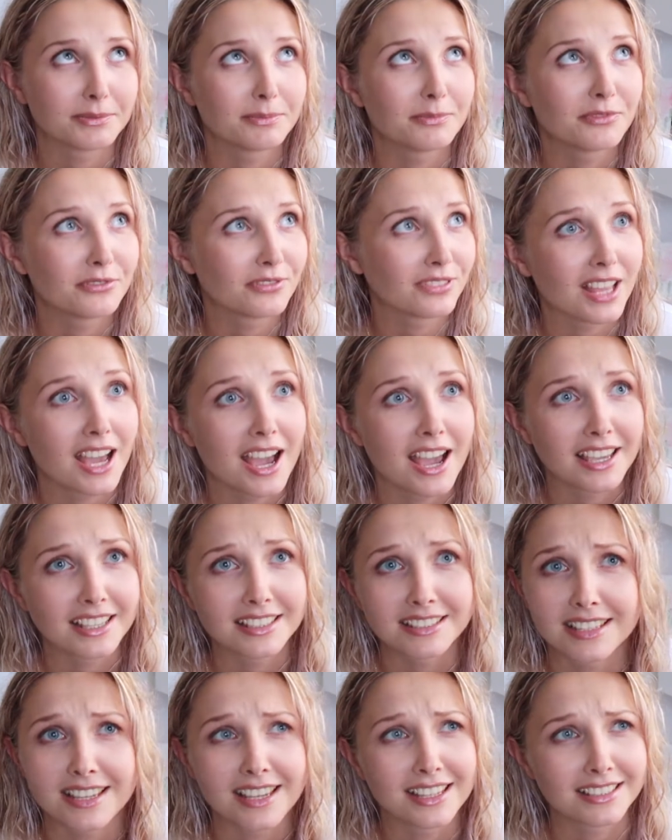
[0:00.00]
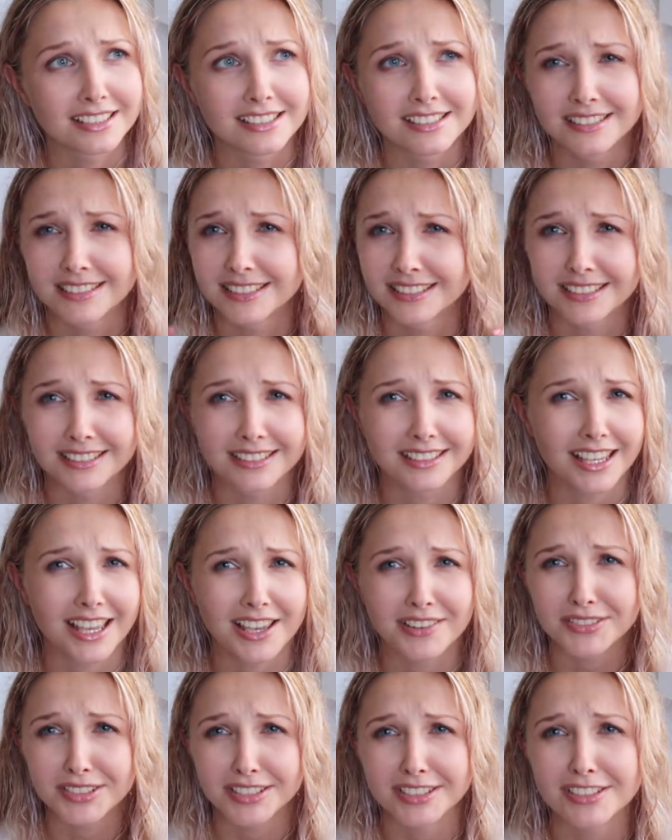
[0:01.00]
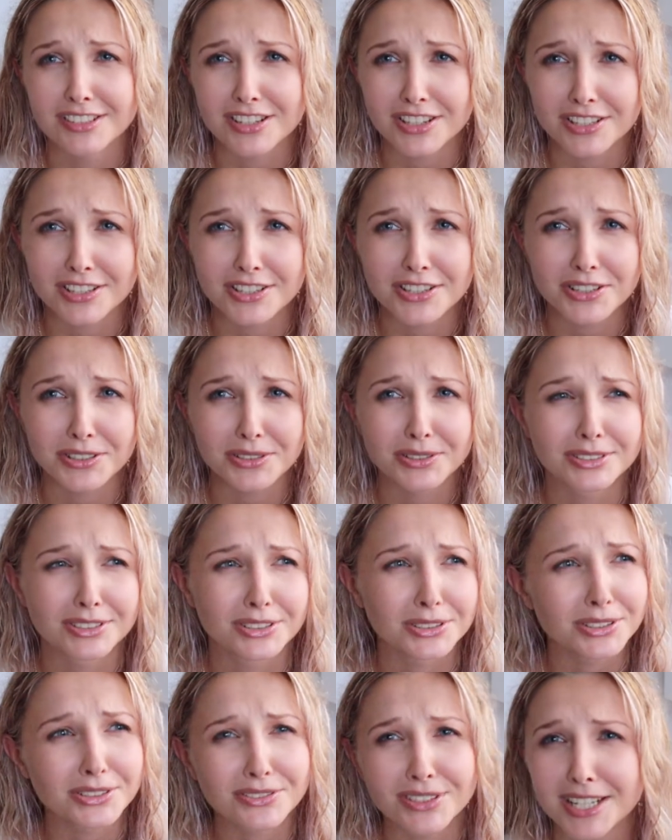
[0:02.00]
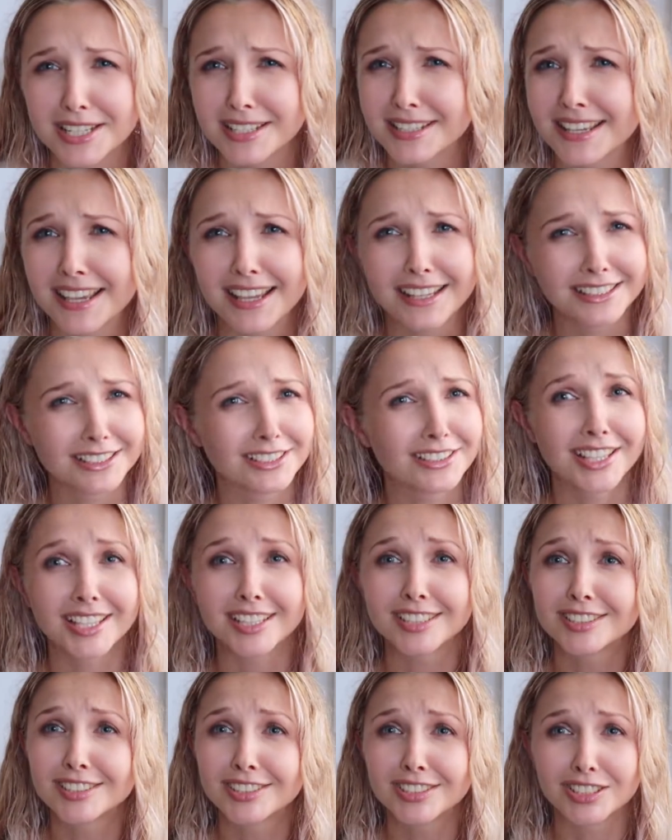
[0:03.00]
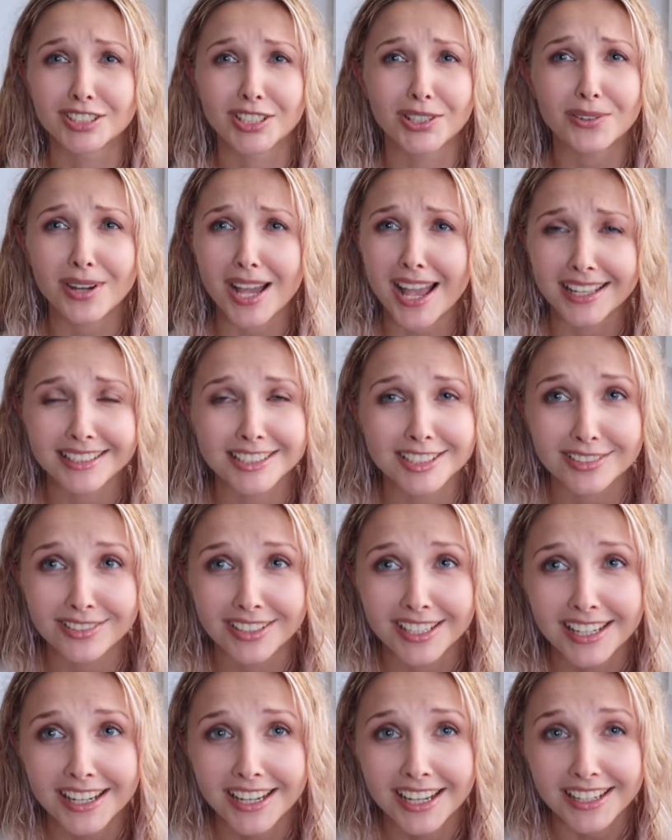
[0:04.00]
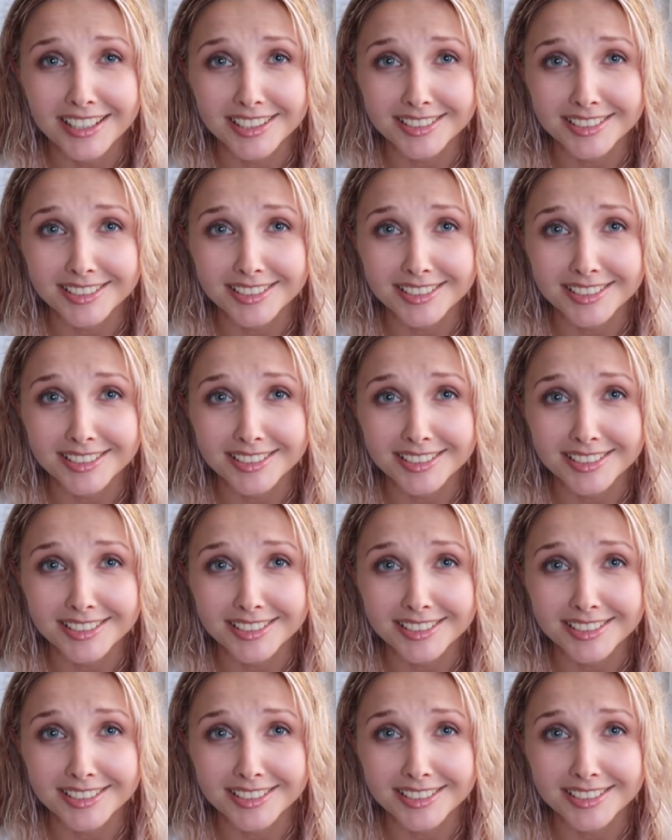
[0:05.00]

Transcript: flight and everything just goes so crazy and you get so angry.